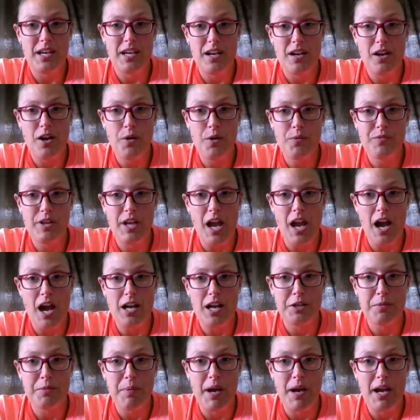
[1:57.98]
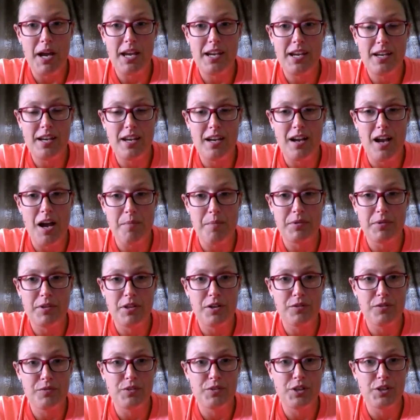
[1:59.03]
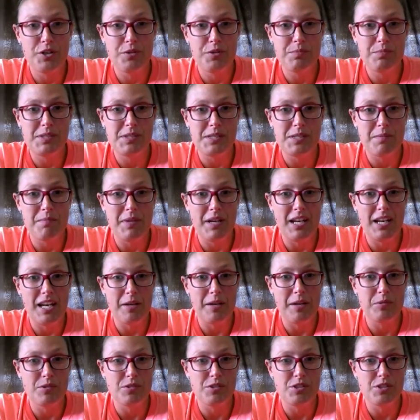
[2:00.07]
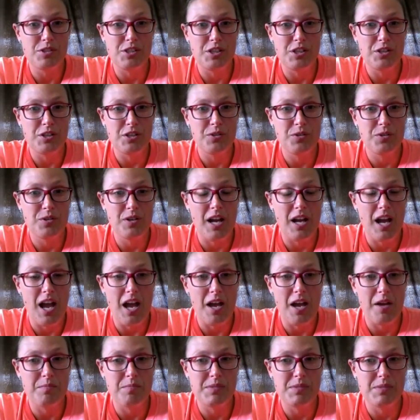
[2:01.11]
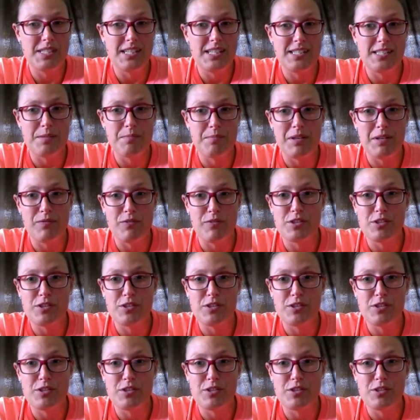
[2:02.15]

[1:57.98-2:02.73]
hopefully occupying a couple of rooms and being able to see some different